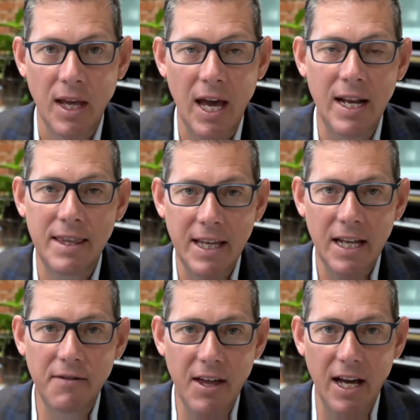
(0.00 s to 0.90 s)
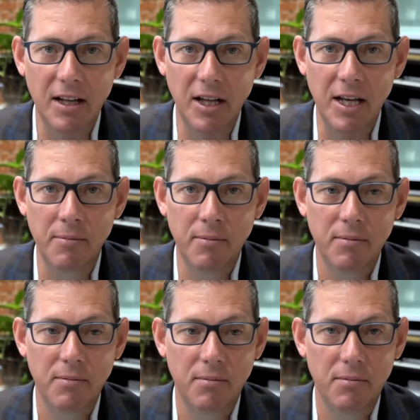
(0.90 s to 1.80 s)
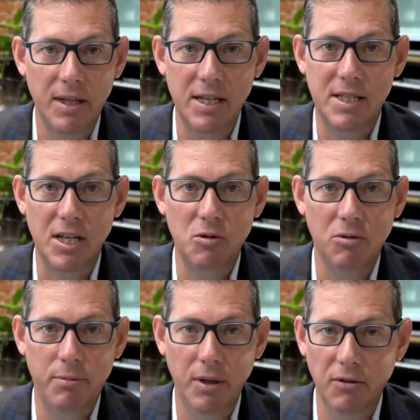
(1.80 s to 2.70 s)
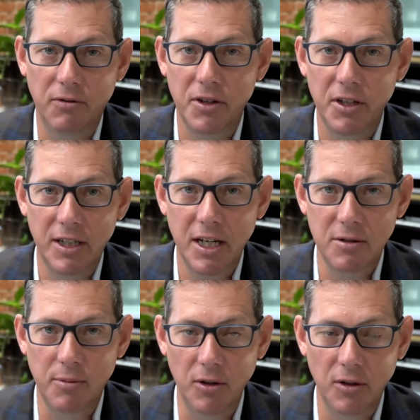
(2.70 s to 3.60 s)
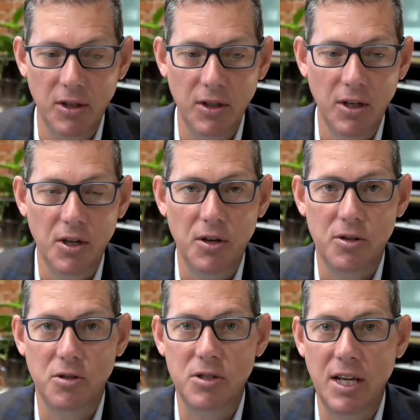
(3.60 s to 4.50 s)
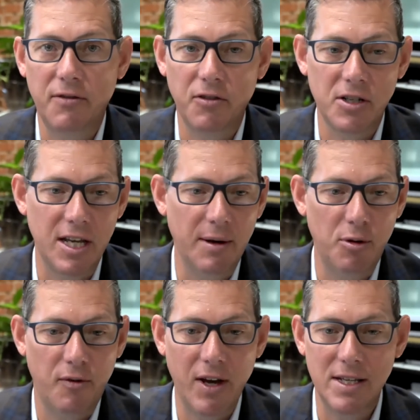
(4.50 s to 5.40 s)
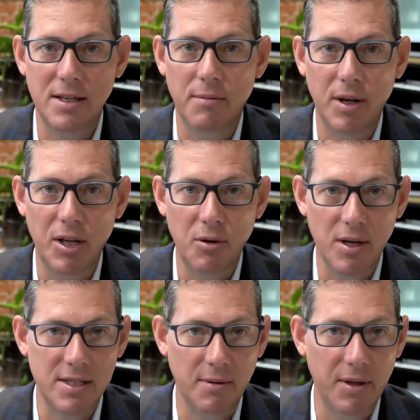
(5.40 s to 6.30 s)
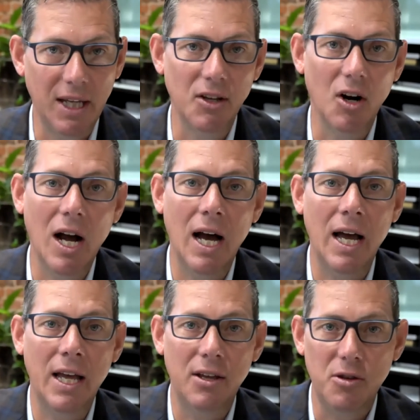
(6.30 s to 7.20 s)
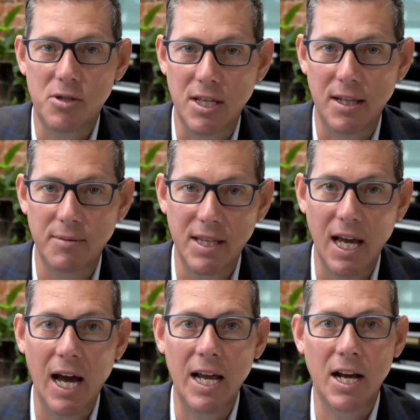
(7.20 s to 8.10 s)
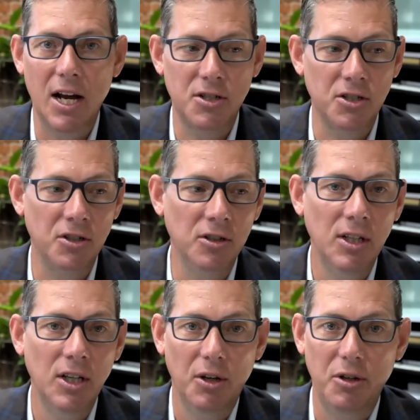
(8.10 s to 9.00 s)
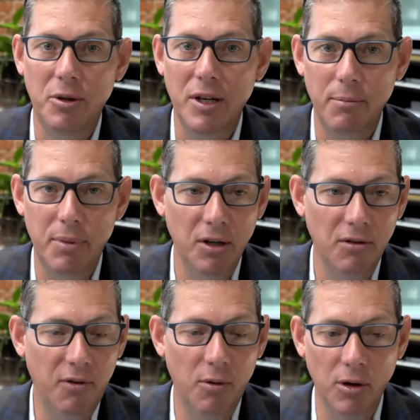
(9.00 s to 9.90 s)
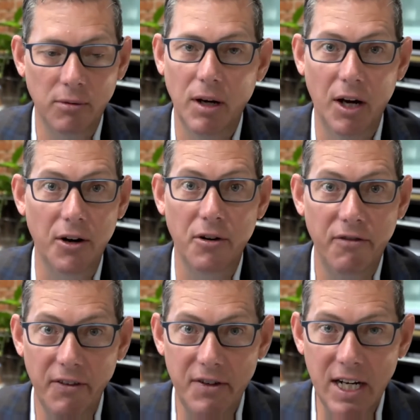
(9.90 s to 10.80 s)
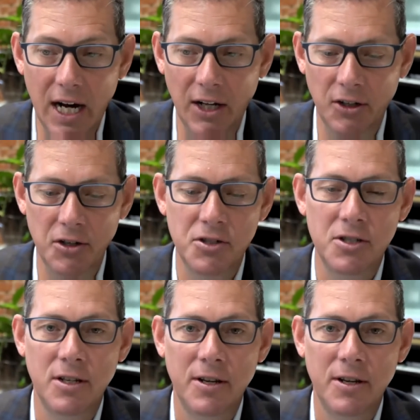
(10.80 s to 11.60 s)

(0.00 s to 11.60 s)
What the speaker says: And at the end of that claim, they send you a bill for the deductible. So, say, for example, you've got somebody who has something in their eye, you send them to the eye doctor, you get a bill for $150.